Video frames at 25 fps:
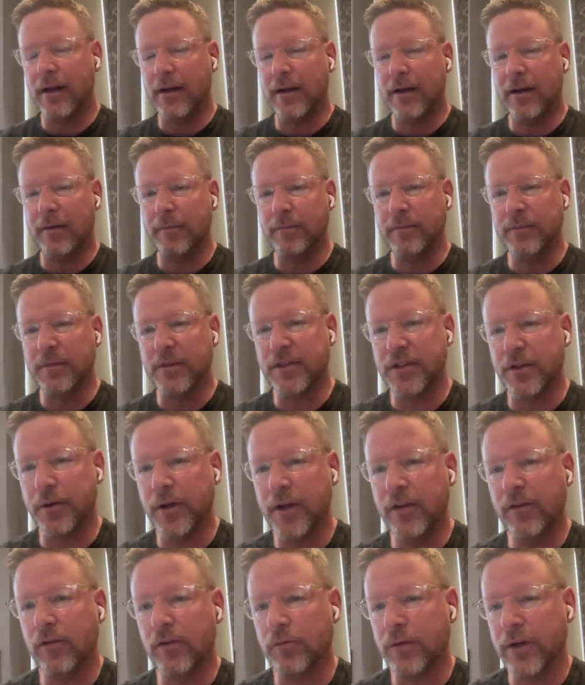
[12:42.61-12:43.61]
Um, so
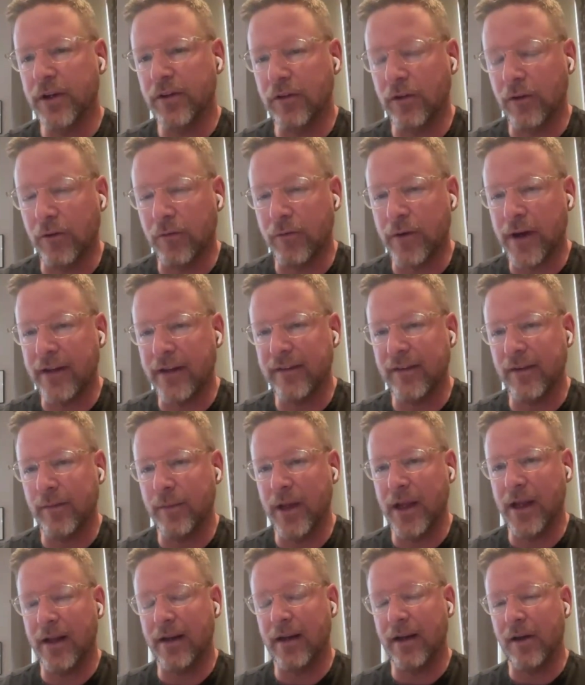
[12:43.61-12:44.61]
his original
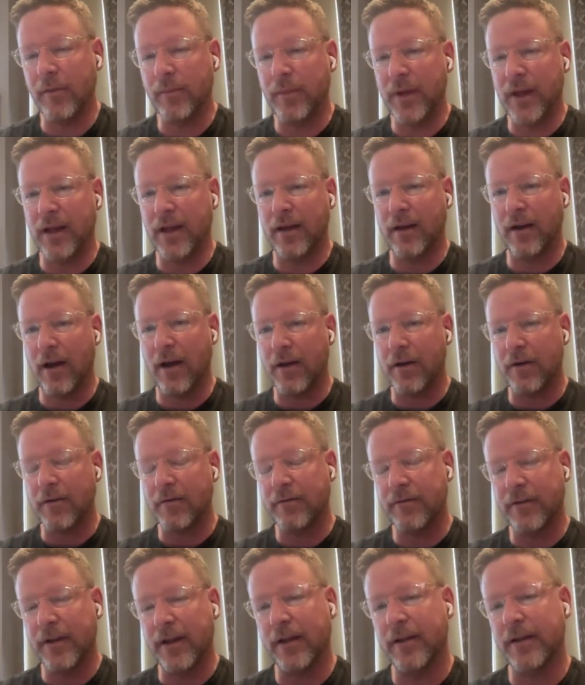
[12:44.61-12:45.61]
recipe ended up being an utter
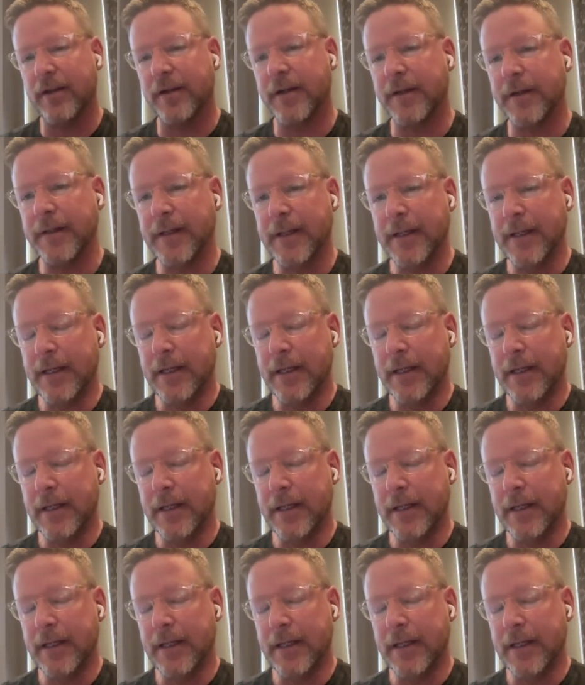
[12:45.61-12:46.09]
failure.